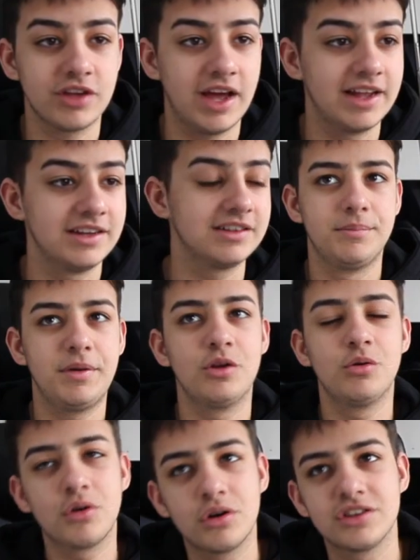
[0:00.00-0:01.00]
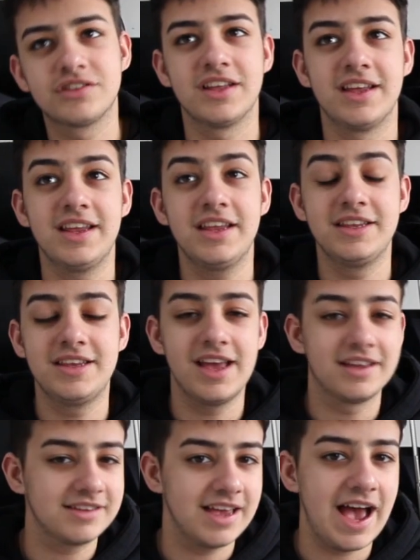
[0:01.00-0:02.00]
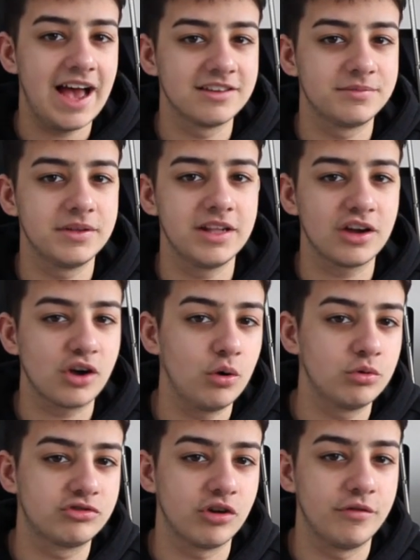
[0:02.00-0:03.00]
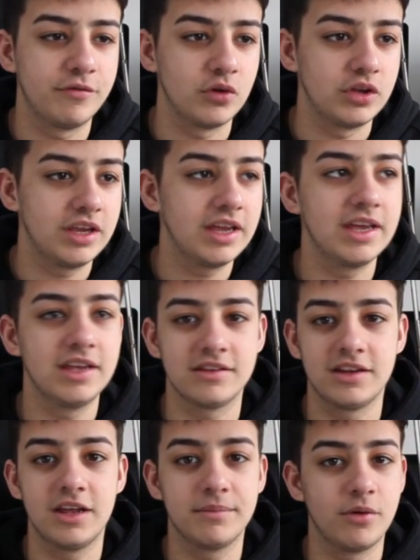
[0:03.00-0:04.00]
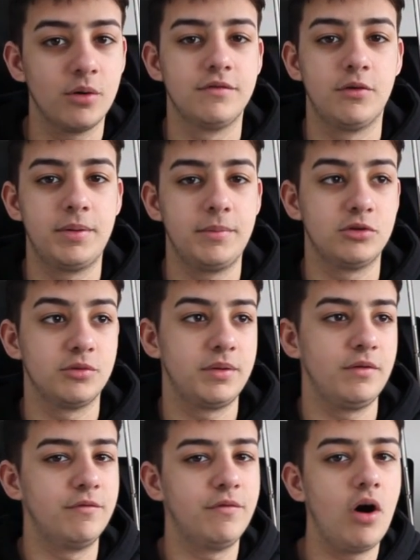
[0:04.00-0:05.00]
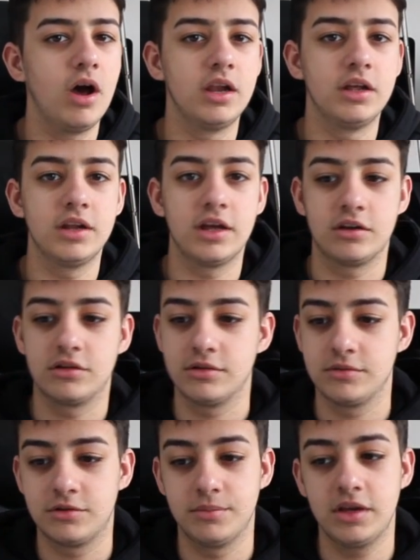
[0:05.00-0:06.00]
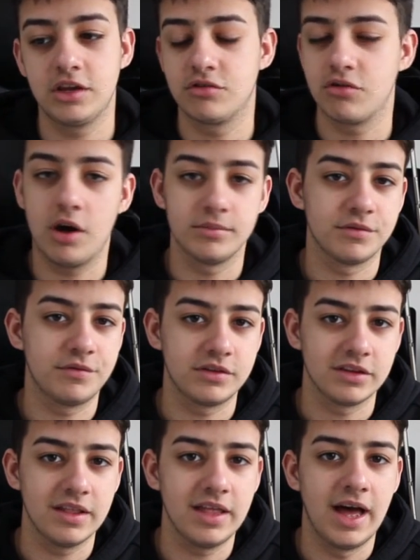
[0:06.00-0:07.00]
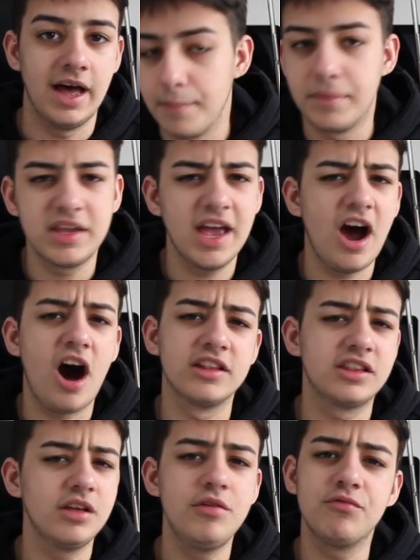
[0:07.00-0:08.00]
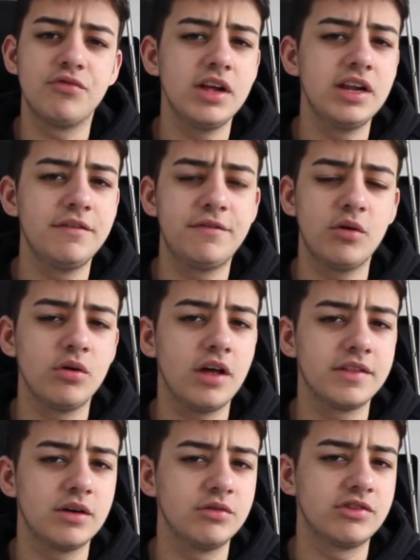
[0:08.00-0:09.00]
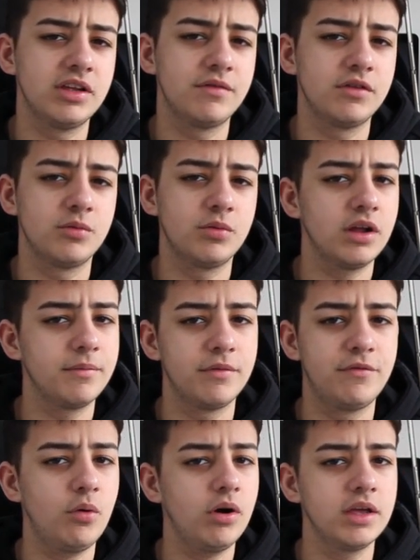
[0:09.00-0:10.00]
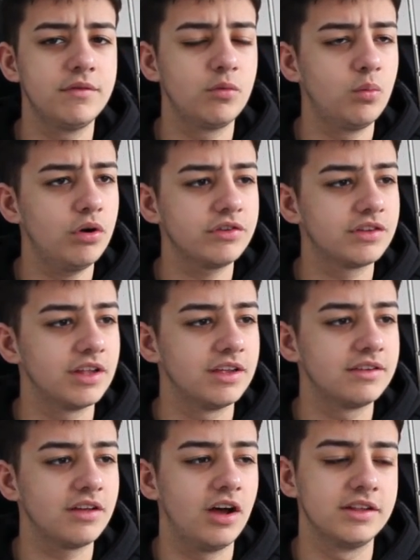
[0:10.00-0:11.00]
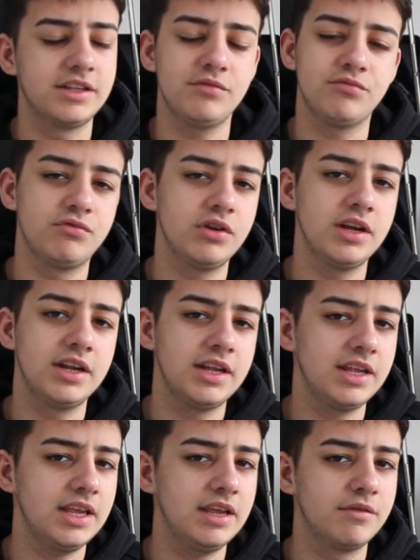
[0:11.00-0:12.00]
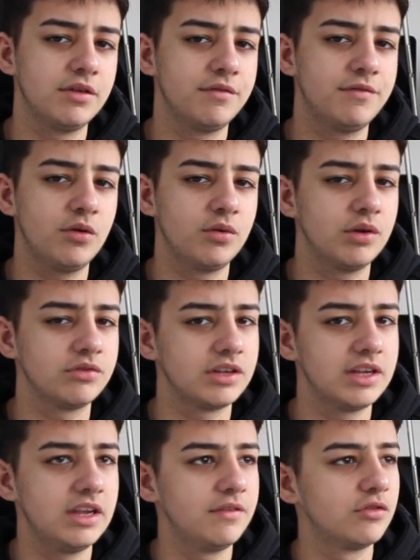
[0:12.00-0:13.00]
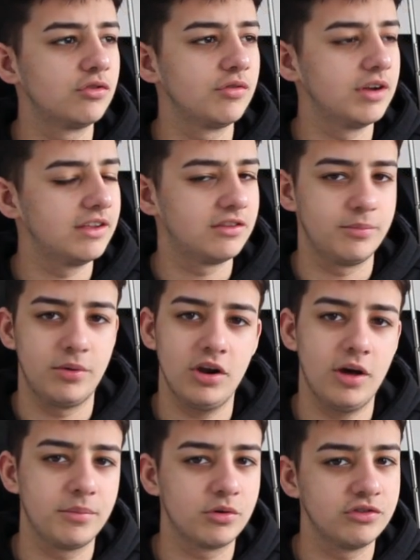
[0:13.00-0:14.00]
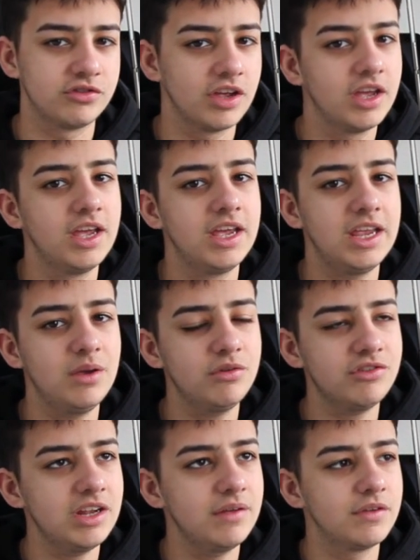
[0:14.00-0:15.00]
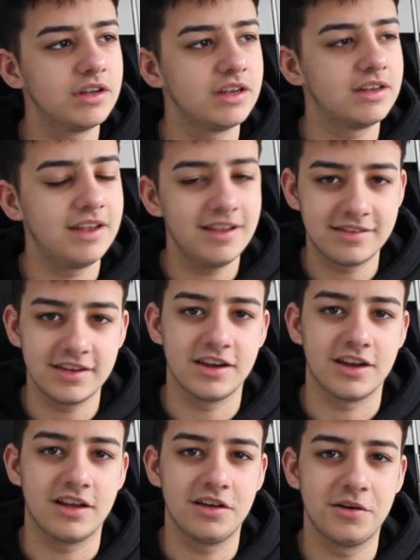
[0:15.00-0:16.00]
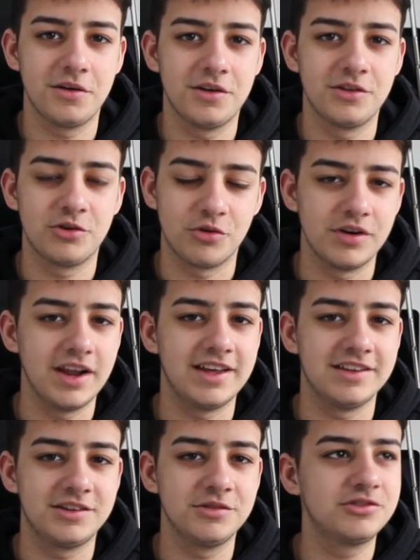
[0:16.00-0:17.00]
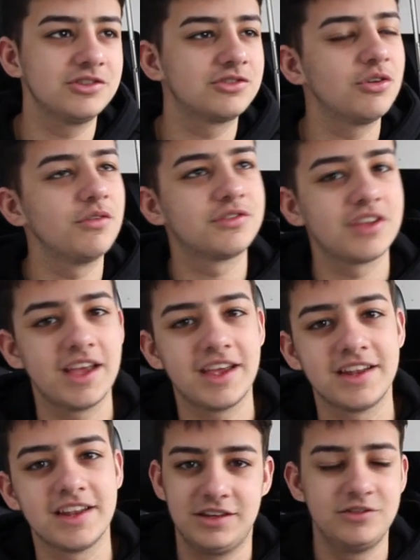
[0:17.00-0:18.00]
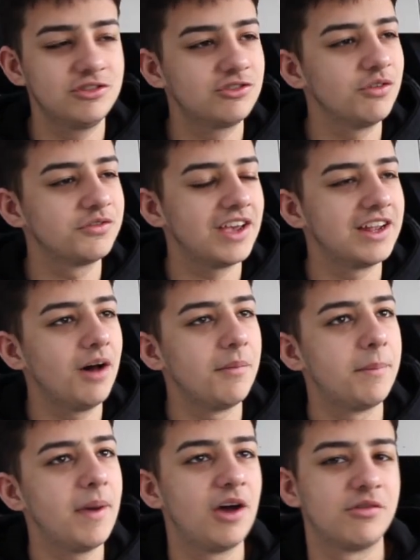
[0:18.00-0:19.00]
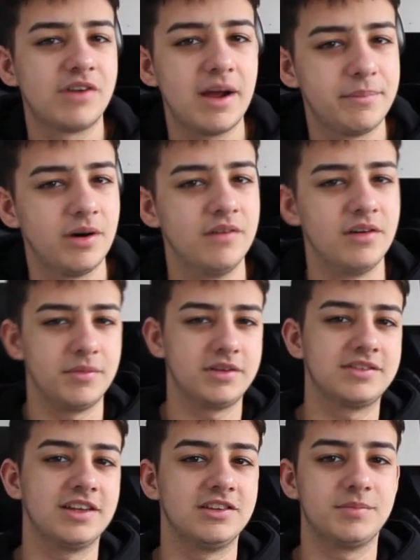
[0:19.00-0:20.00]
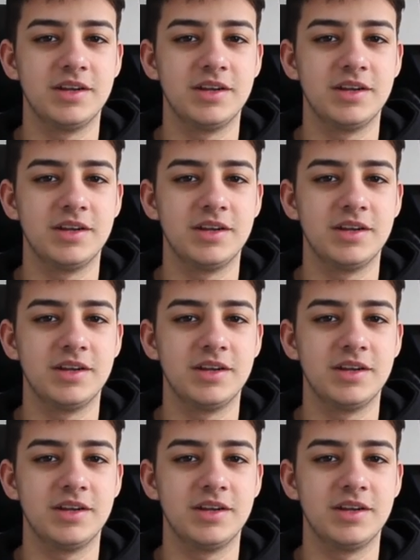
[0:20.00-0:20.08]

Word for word: And but in all honesty, yes, it has been that culture for years in hip hop for people to be violent and committing crimes and things like that. But yeah, I didn't really feel like there was even when I before I even watched this, I didn't really even feel there was a need for Tory Lanez to pull up because he wasn't even dissing Tory Lanez. He was just sort of saying, he was just sort of saying, I'm a better rapper, if that makes sense.